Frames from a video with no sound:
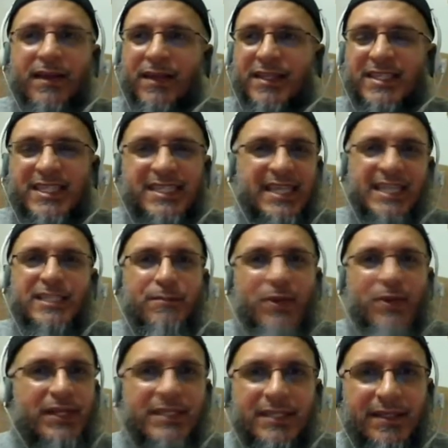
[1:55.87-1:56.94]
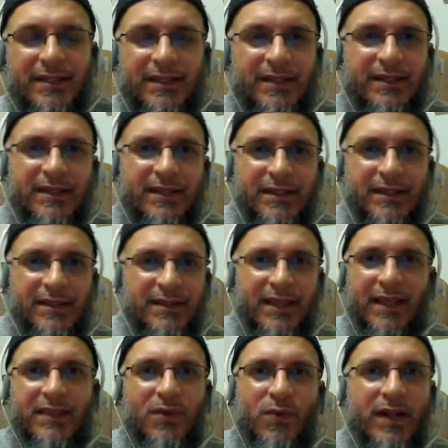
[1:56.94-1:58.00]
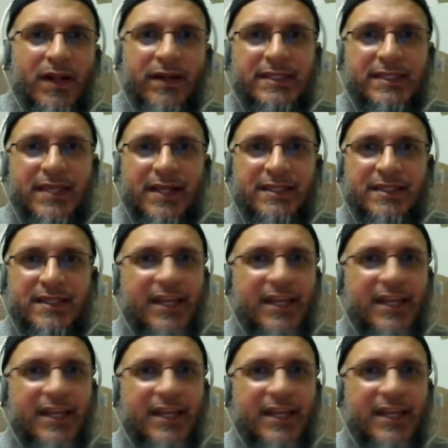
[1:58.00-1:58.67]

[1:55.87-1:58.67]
cesspit that the world results in.